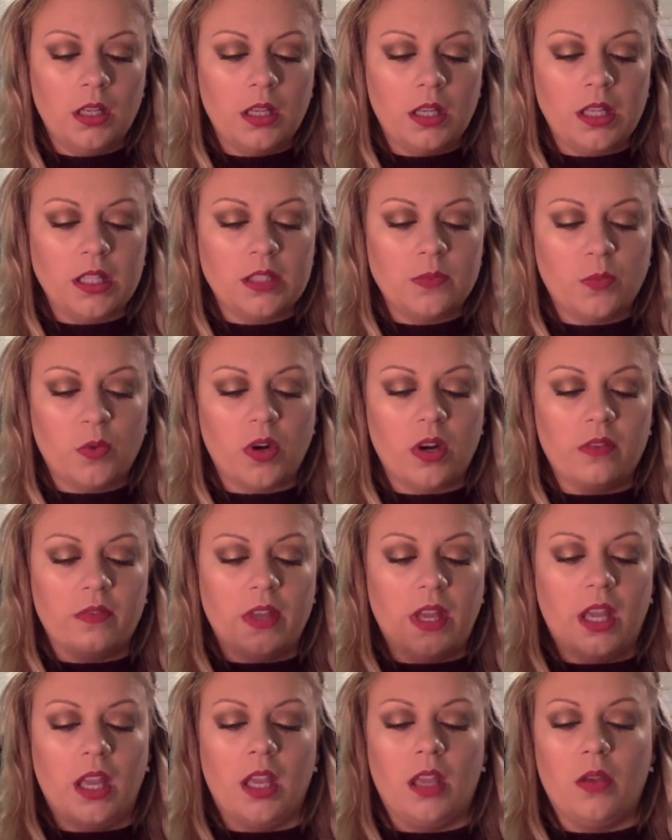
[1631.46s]
It's more of
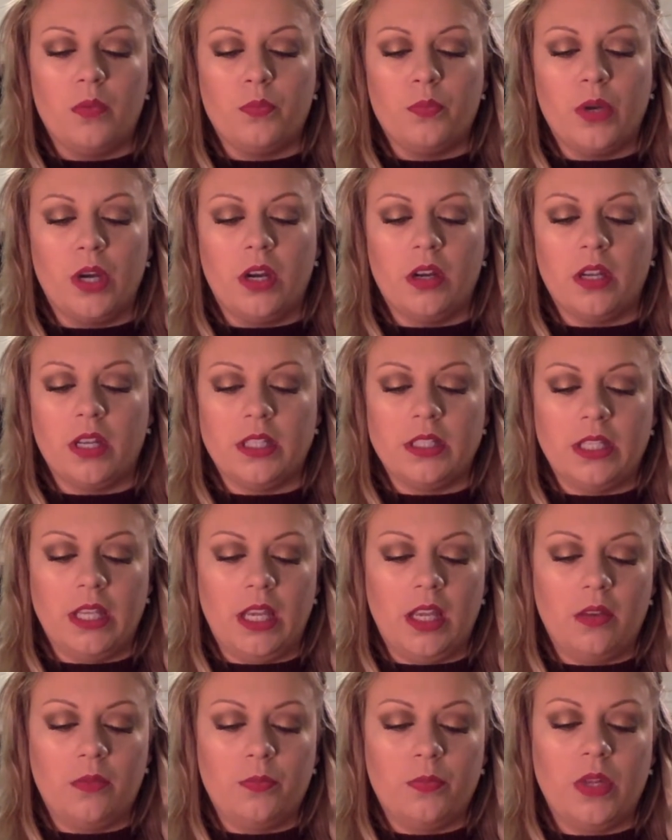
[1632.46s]
a
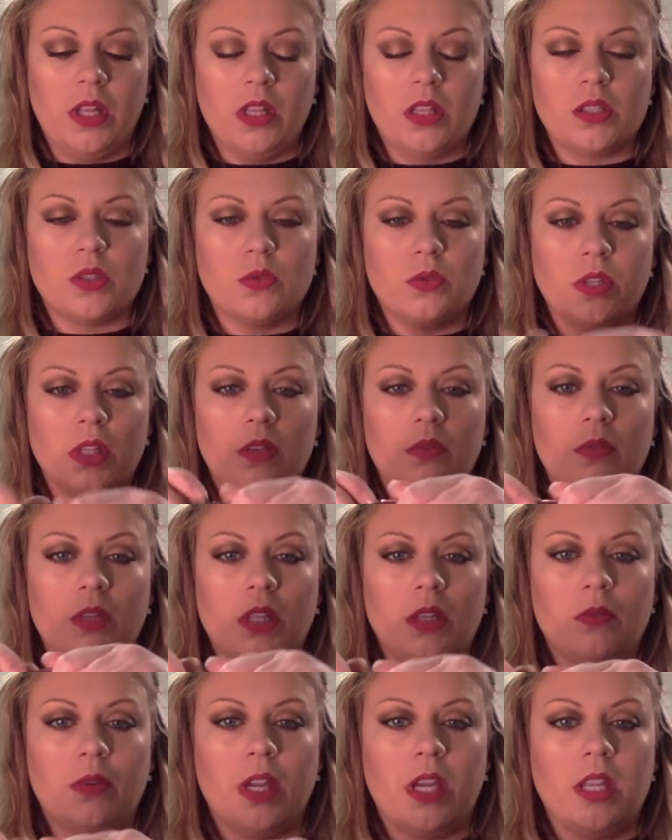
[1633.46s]
burgundy, but it looks really,
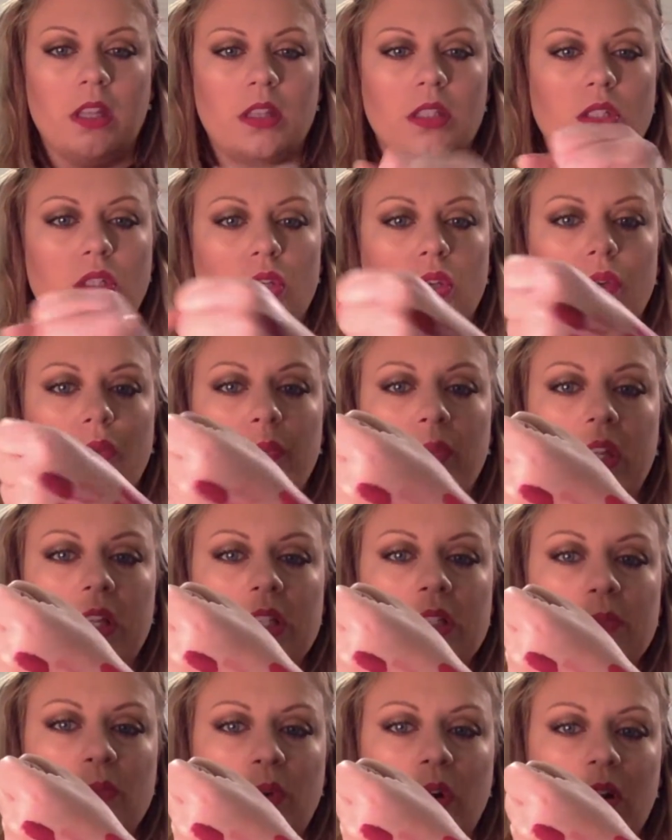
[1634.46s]
really red in the tube, but
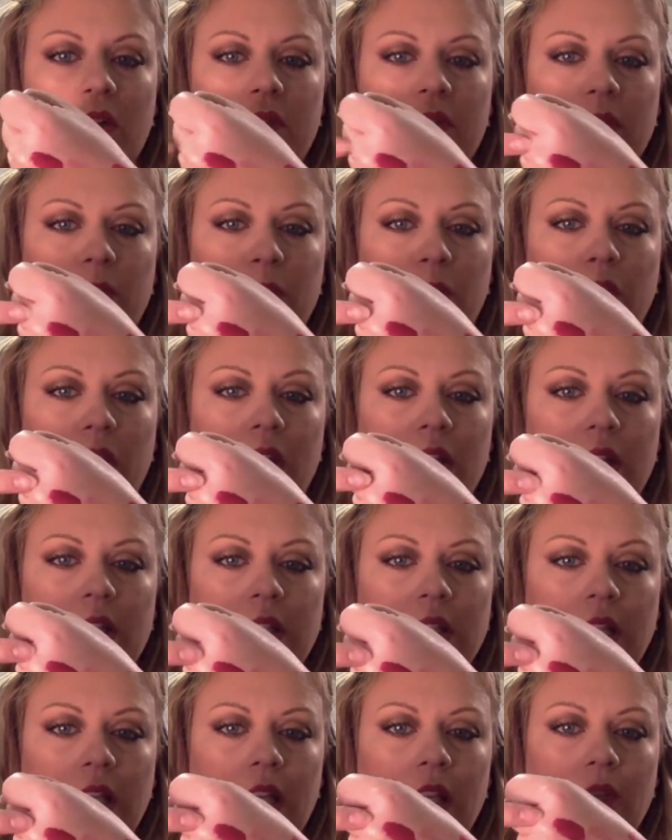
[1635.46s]
it's more of a
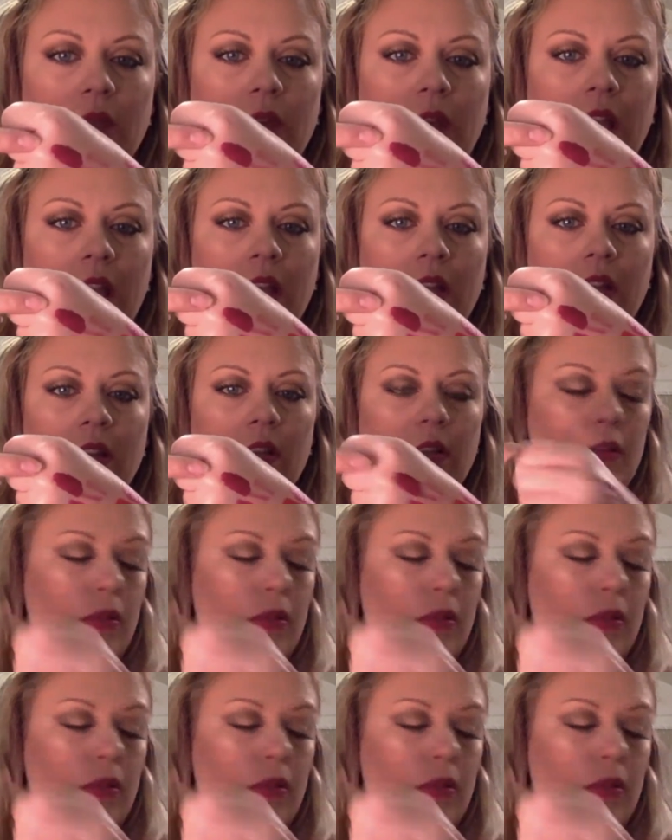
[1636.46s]
burgundy red.